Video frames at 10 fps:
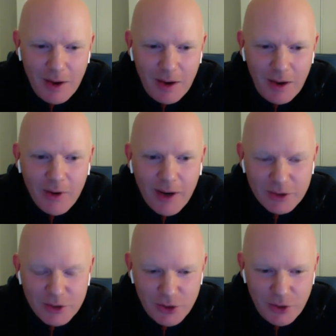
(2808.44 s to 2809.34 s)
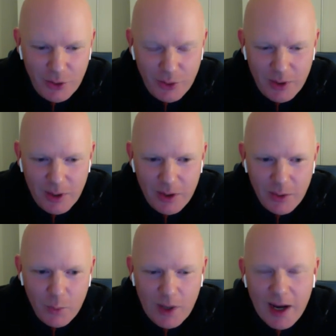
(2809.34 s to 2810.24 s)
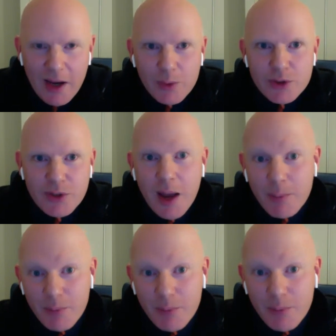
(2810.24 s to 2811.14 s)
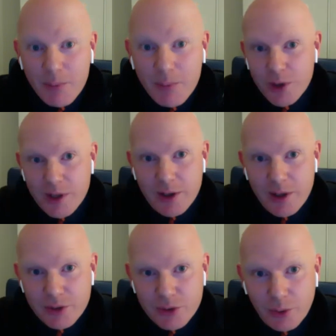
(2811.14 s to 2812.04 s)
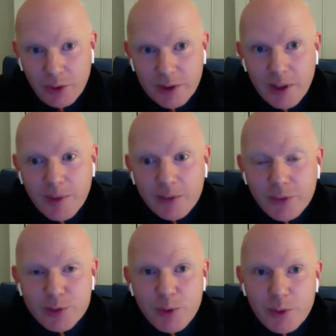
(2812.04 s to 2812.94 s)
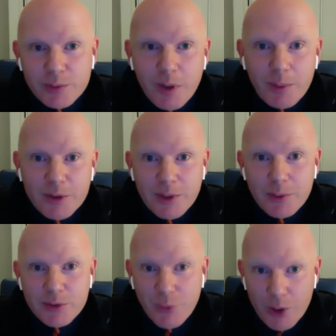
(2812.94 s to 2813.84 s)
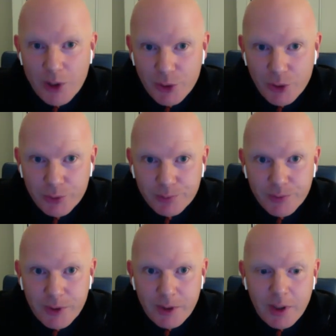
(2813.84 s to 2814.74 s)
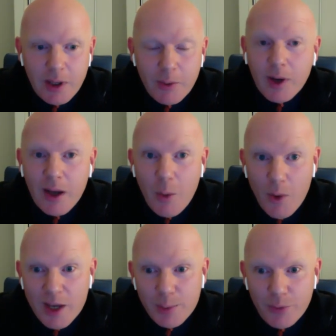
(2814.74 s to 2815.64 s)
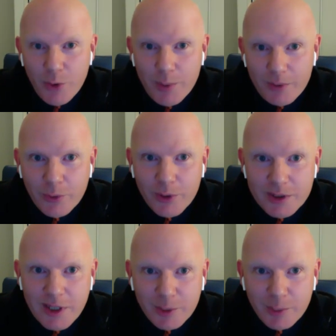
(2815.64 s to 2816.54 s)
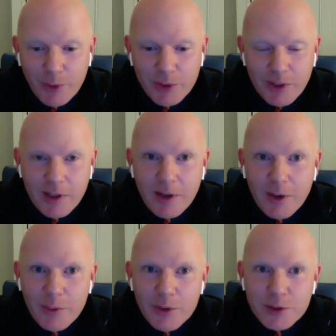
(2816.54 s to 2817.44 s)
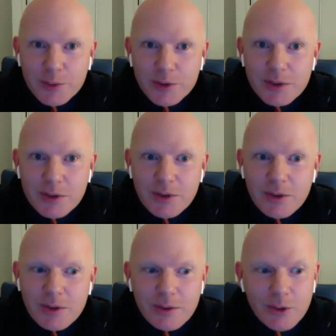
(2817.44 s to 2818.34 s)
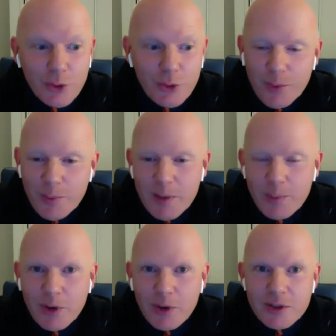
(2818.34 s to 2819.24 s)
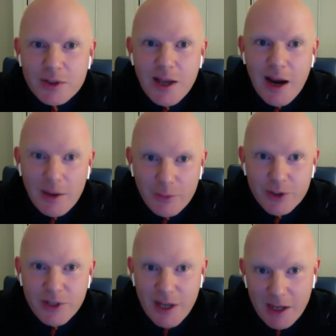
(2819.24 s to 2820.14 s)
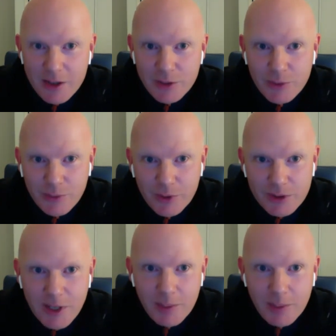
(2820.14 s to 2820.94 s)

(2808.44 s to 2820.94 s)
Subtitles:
All right, so I'm 48 years old, and my first book was published when I was 42. Well, a week before my 42nd birthday, which was good for me because the average age of the first time